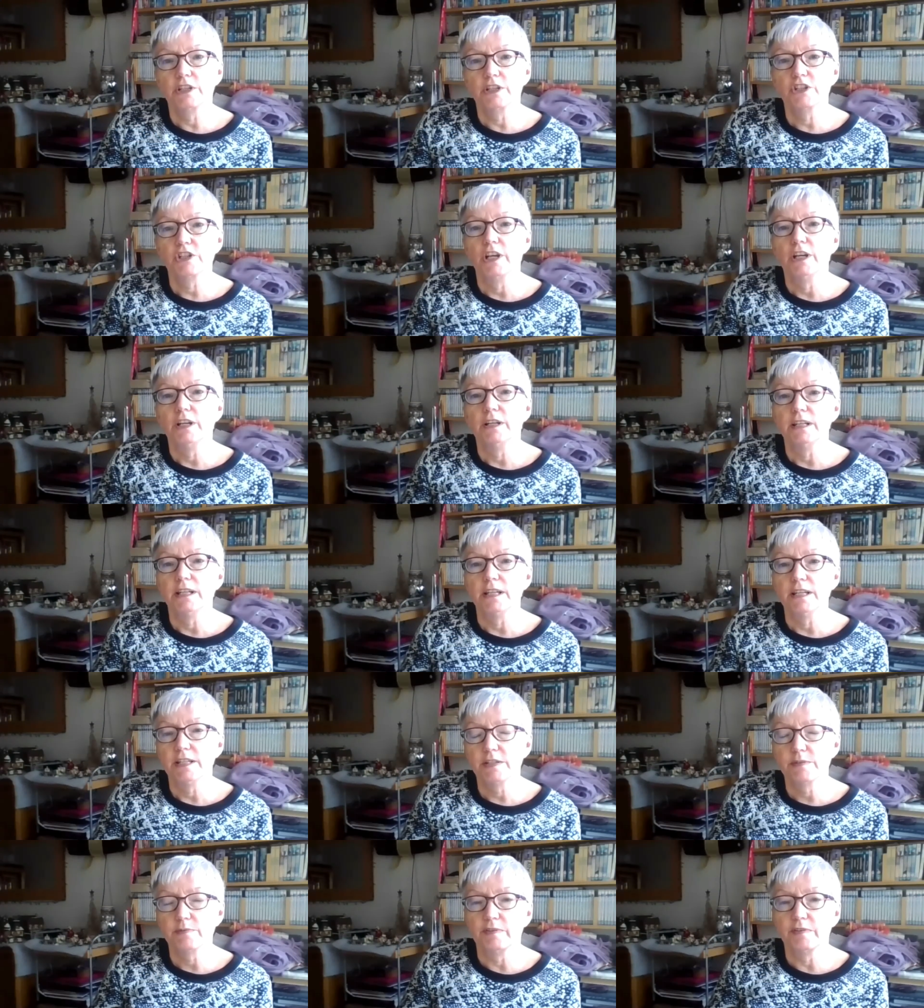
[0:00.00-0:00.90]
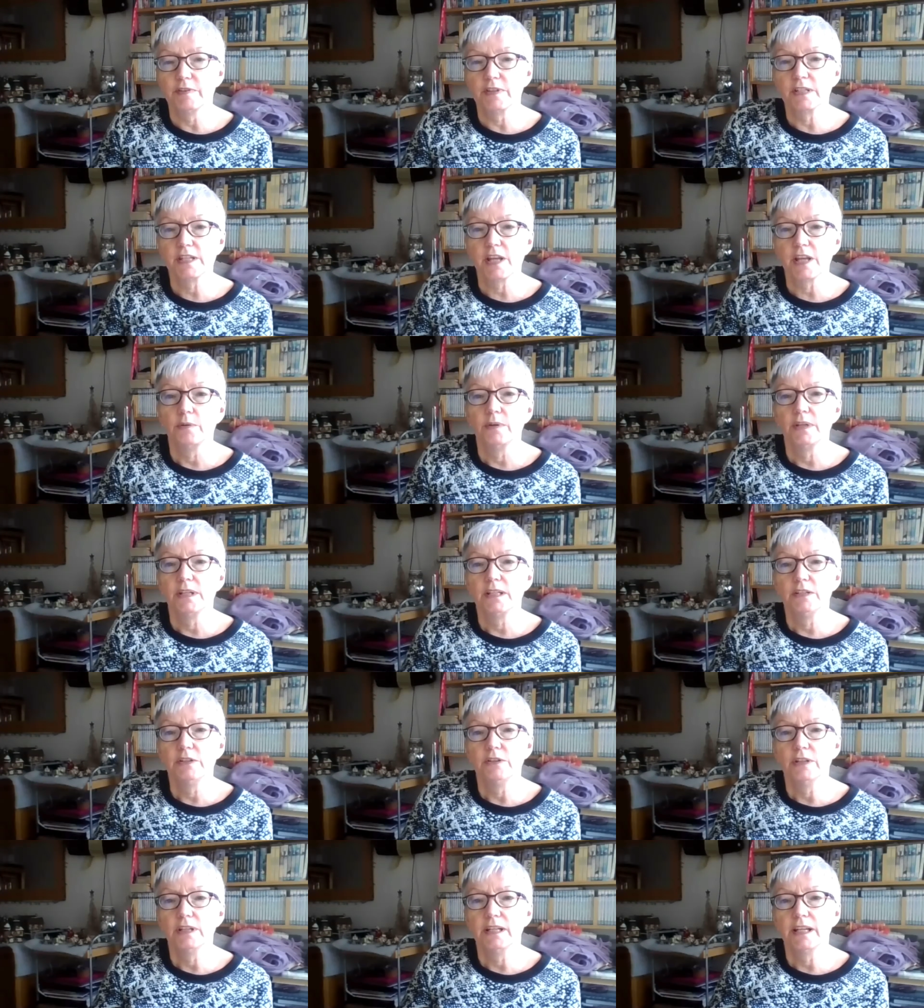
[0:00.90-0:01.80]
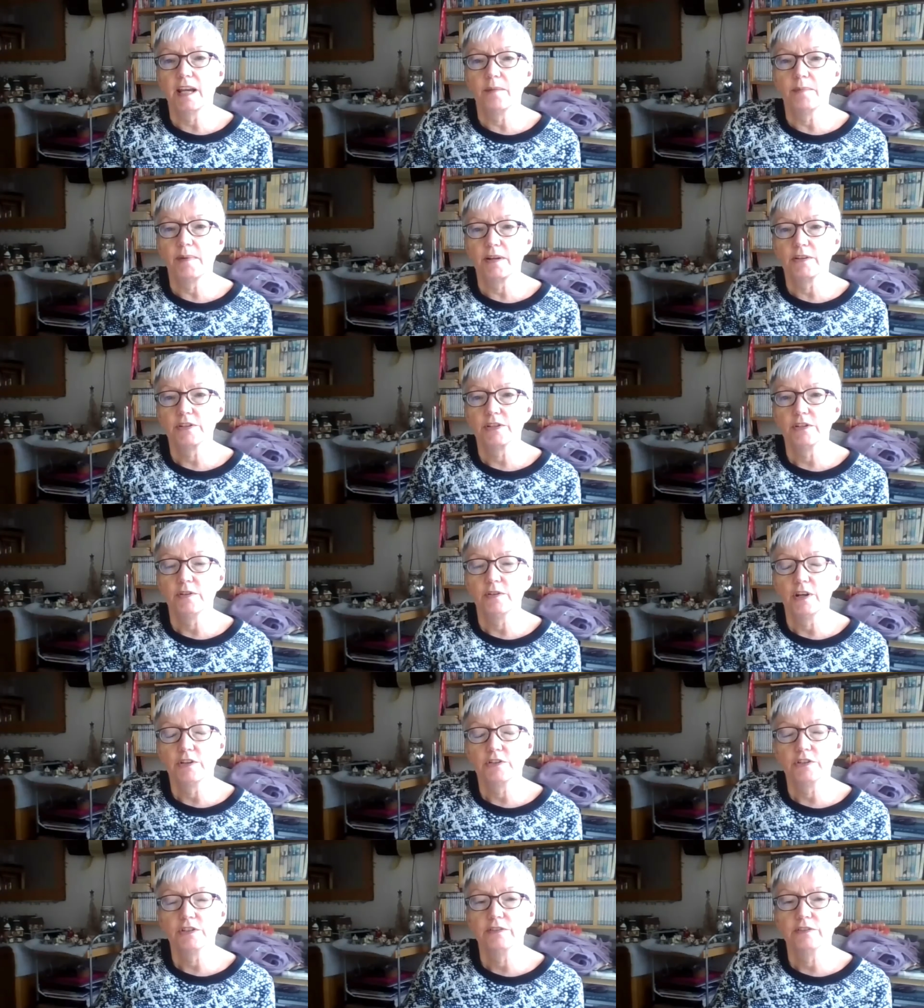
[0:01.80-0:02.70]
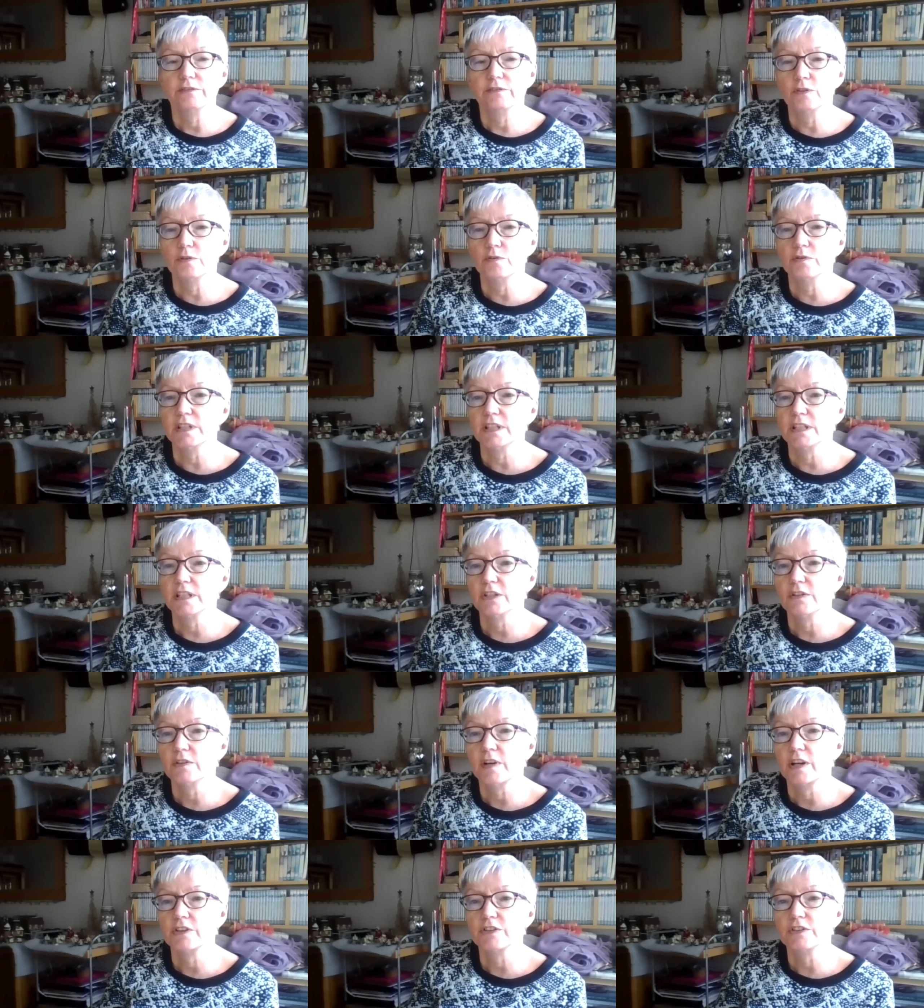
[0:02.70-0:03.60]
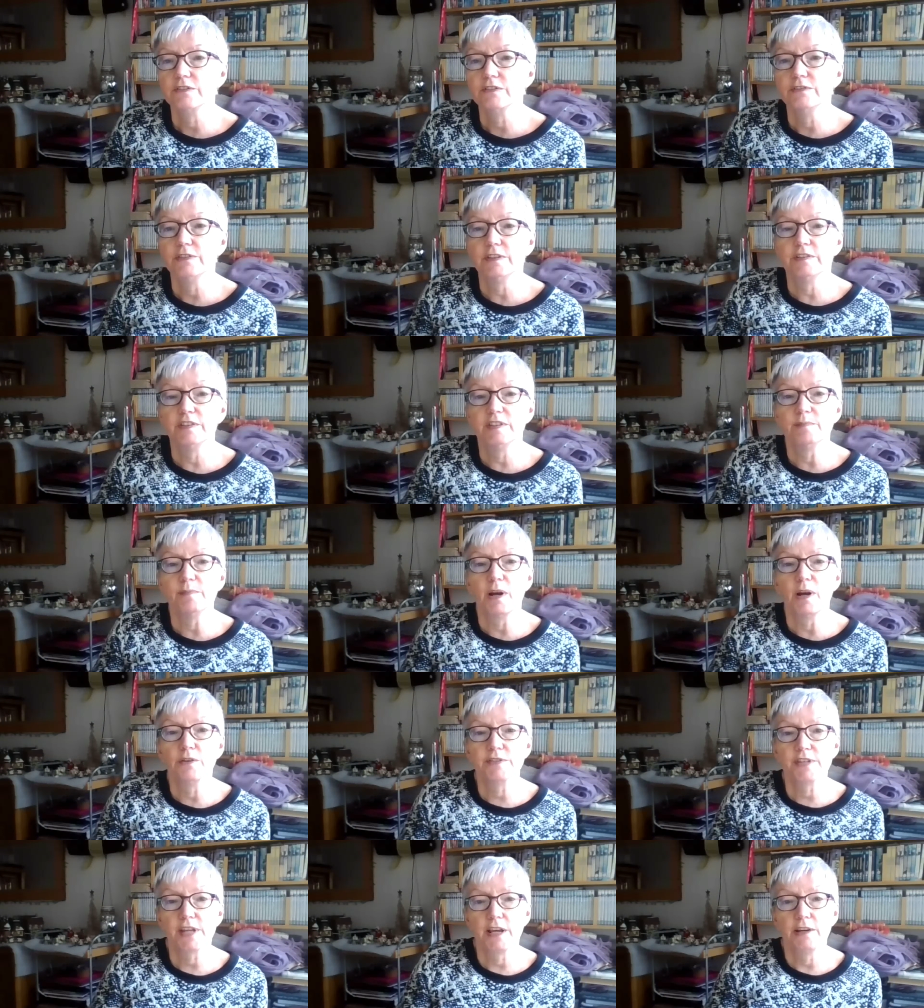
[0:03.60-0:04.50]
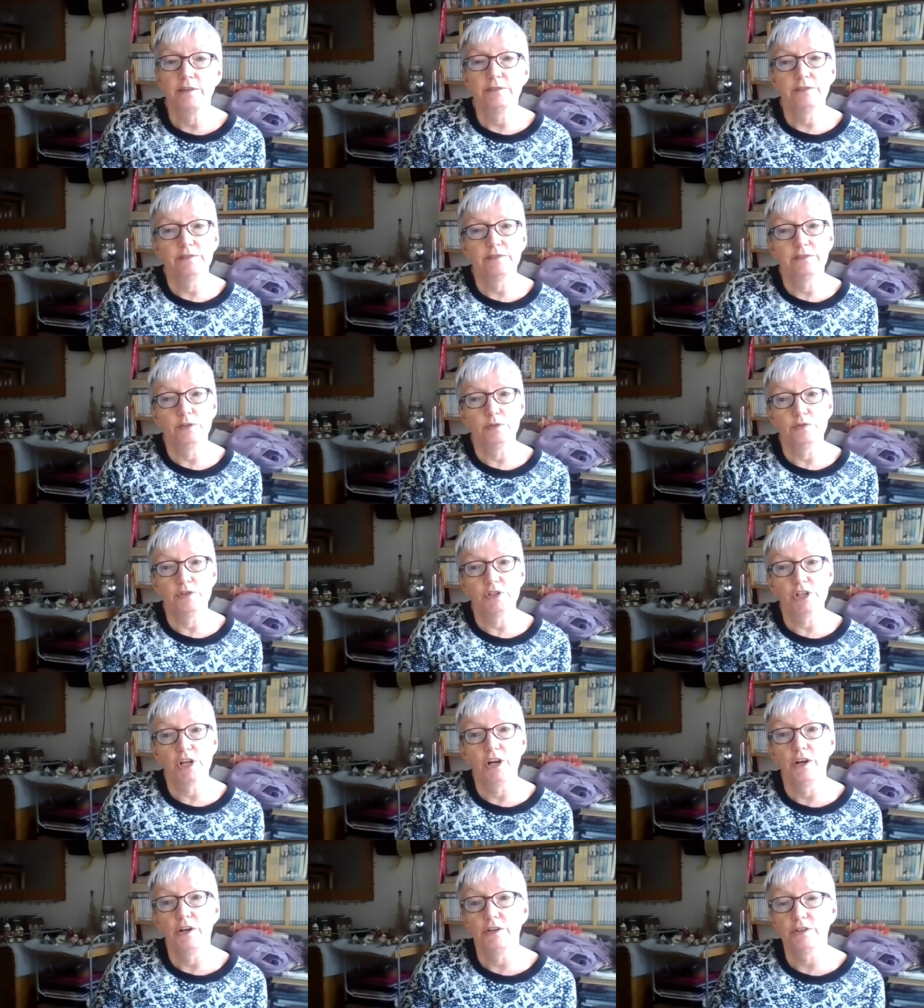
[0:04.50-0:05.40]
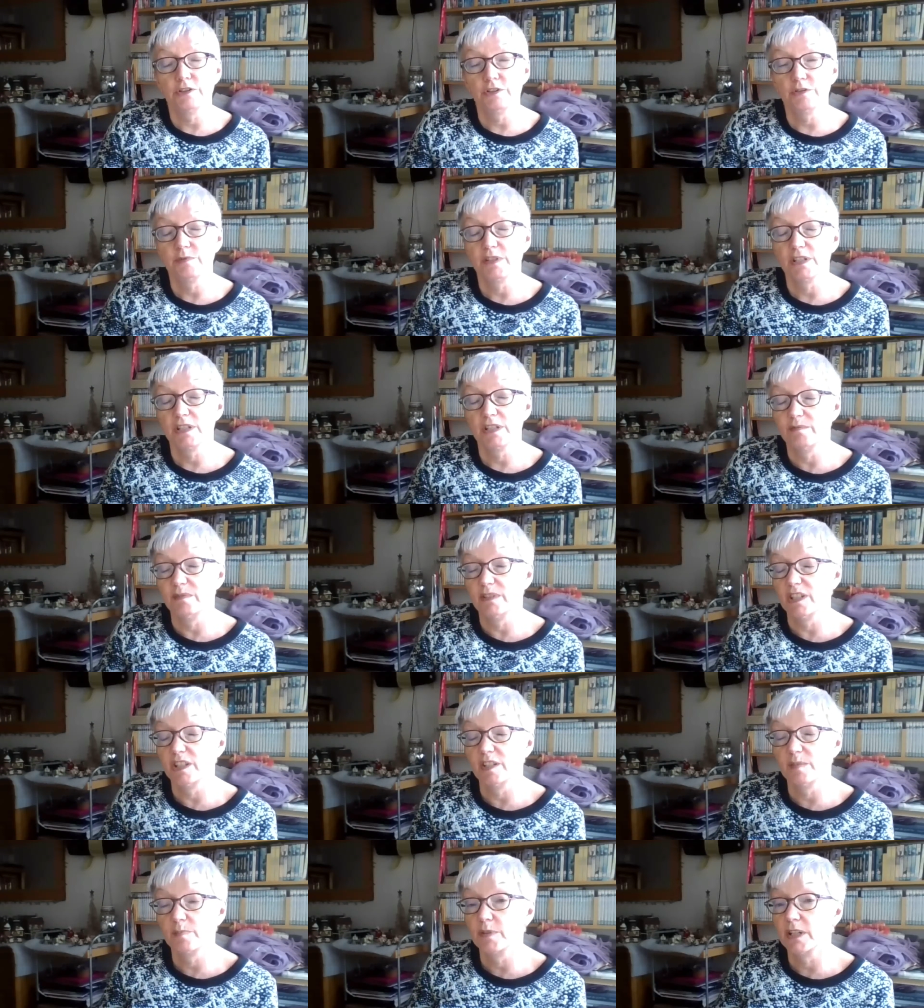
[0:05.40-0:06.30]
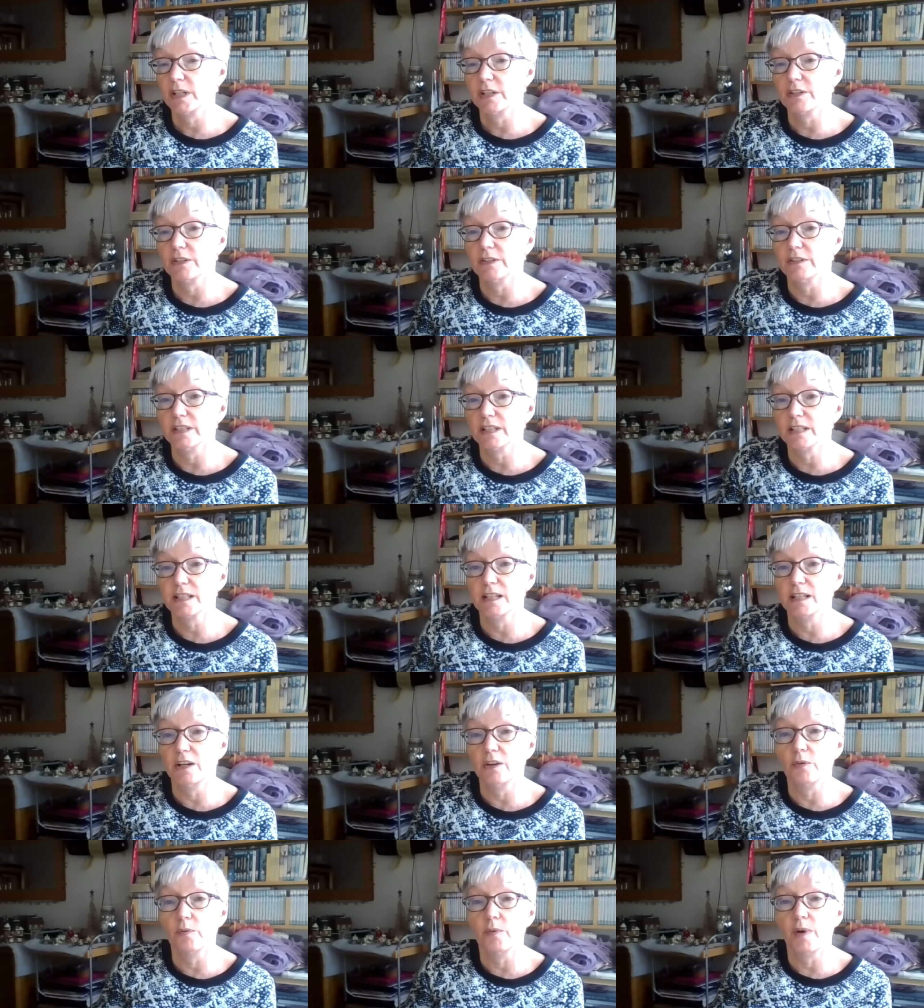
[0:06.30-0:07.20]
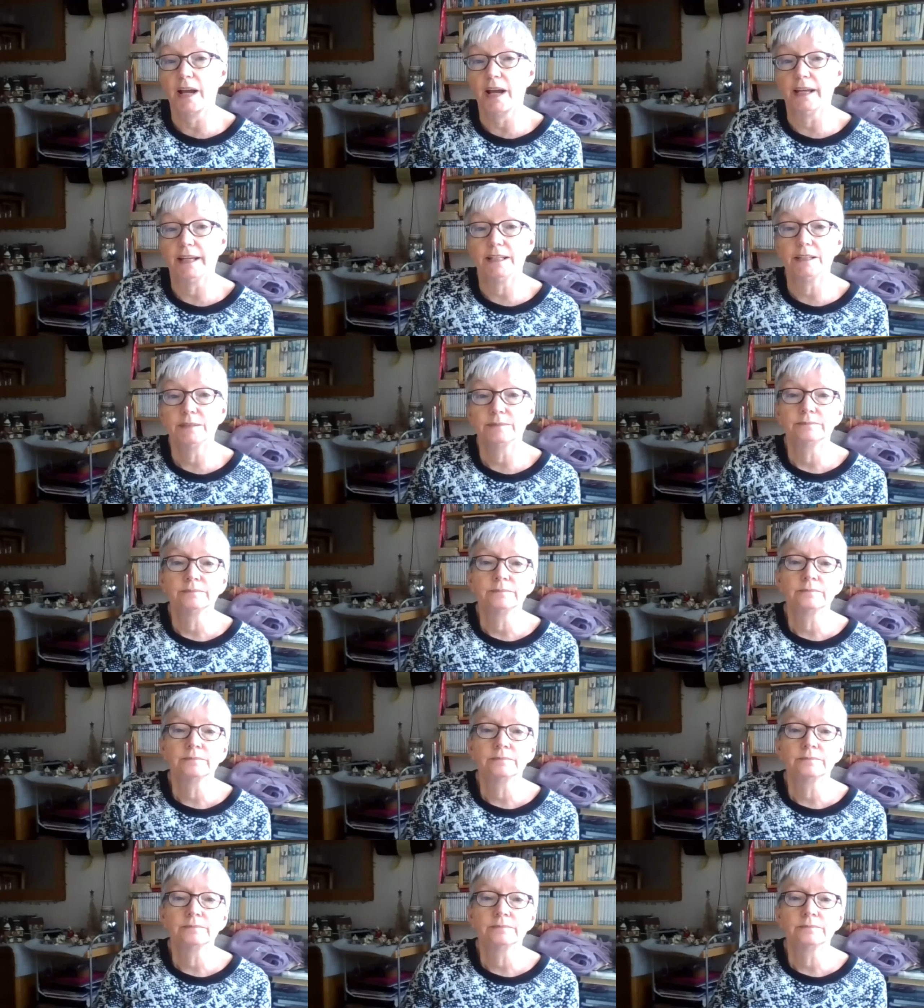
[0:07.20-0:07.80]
journeys with the Zoe, you can get about 240, 250 miles out of a full charge, which is pretty good. It's a long way.